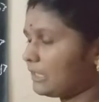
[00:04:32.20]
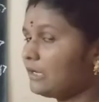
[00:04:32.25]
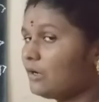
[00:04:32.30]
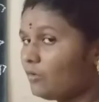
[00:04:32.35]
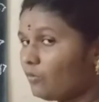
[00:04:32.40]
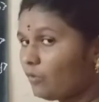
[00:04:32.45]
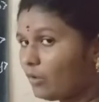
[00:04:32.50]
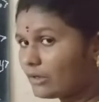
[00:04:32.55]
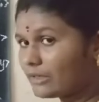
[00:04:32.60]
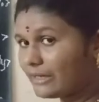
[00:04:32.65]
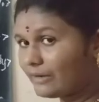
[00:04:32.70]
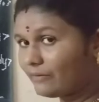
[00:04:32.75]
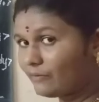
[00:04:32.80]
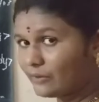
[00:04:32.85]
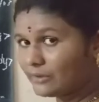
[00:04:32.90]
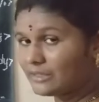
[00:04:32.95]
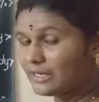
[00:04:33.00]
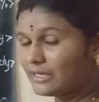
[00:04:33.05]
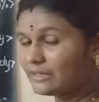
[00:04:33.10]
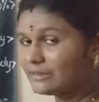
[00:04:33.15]

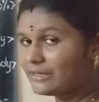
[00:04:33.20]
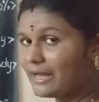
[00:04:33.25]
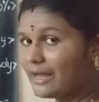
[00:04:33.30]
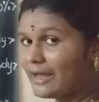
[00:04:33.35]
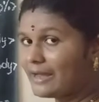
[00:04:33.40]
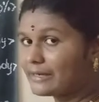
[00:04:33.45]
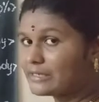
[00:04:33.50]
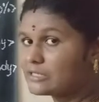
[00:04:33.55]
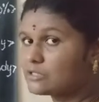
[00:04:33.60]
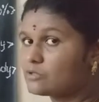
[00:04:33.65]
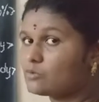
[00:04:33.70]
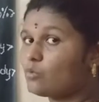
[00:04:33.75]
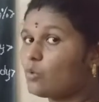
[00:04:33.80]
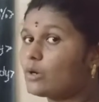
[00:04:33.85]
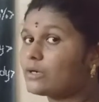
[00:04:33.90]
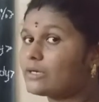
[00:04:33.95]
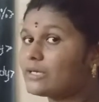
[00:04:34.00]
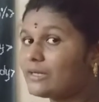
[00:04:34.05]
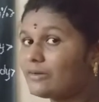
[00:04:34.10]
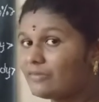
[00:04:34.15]
whatever the tags,
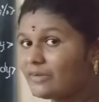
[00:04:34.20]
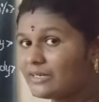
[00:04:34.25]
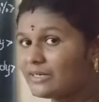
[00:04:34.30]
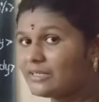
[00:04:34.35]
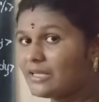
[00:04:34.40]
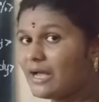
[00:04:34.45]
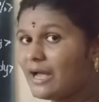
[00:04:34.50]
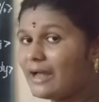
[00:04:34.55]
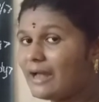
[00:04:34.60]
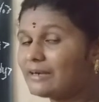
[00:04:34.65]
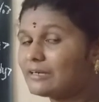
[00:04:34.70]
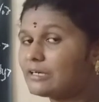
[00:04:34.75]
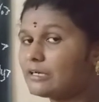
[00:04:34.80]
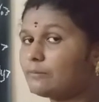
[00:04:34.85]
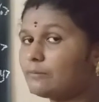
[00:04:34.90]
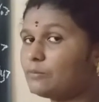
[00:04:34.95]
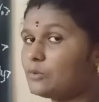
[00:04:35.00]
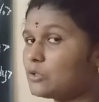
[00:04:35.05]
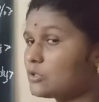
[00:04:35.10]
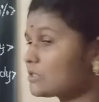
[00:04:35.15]
whatever the
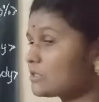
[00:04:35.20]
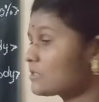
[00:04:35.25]
attributes